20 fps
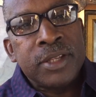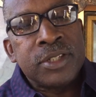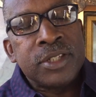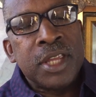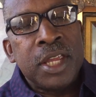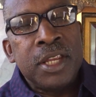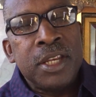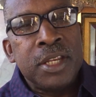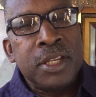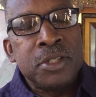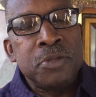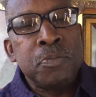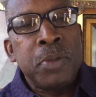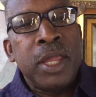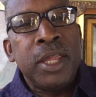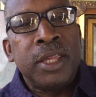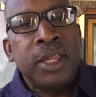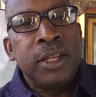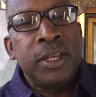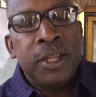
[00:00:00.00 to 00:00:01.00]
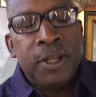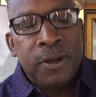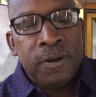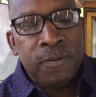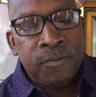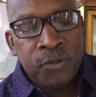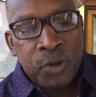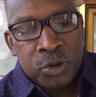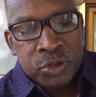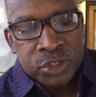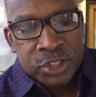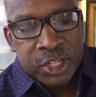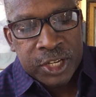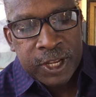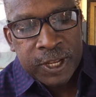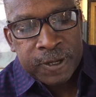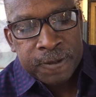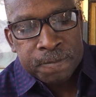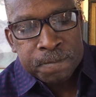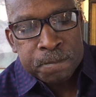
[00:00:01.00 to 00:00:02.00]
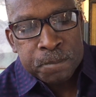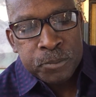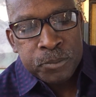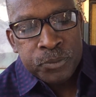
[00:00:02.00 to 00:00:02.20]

Satan is making here. Verse 10.